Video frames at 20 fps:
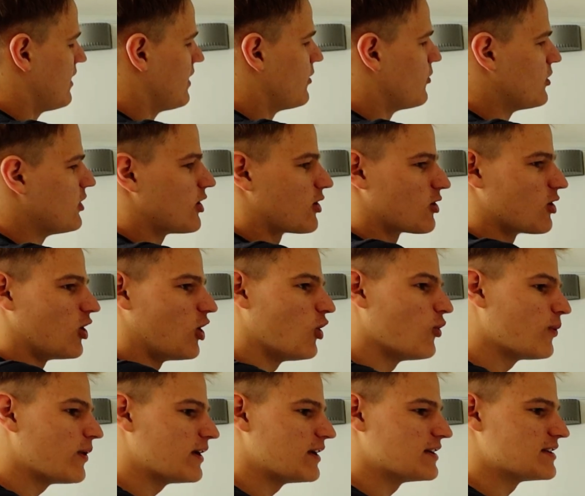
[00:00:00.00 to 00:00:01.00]
we are
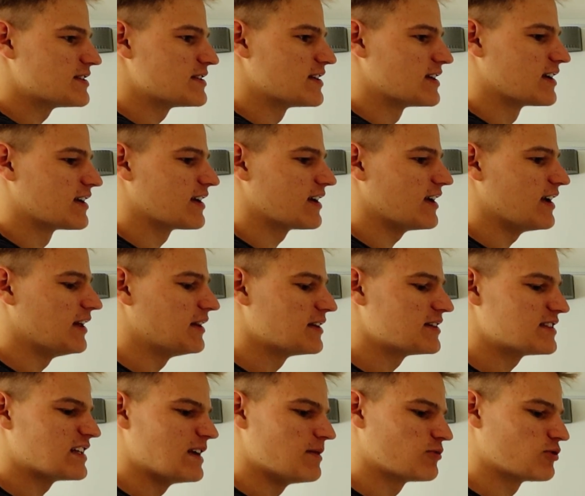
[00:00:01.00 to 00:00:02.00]
always in the
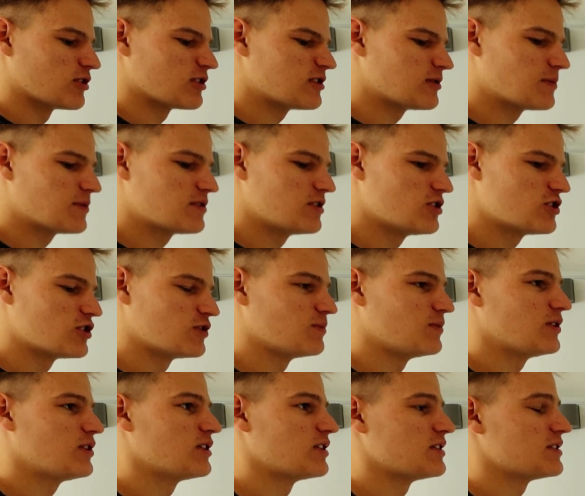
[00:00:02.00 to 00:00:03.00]
same total position,
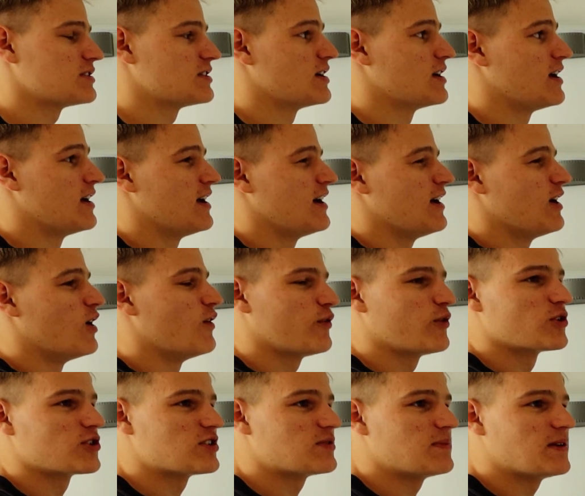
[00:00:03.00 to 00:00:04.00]
because of
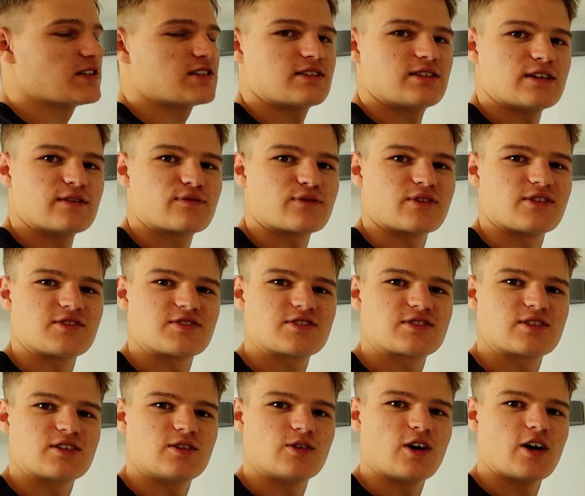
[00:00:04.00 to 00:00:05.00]
course it makes a
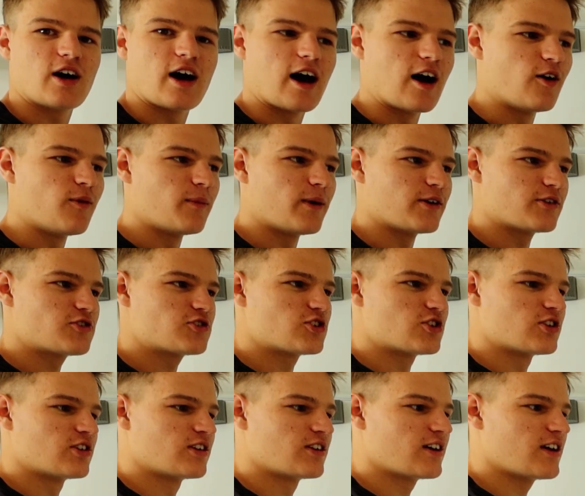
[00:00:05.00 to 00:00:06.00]
difference how
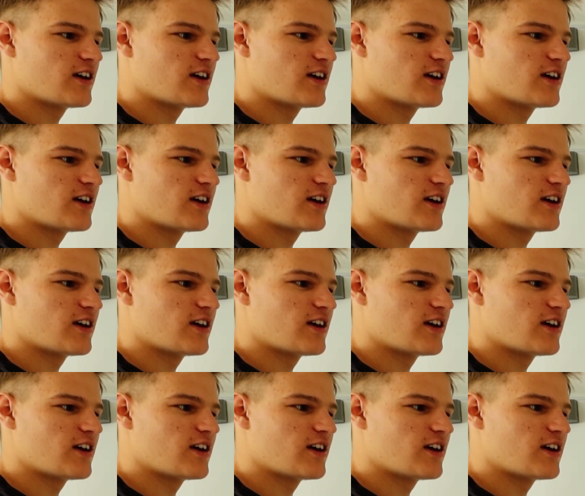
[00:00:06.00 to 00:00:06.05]
much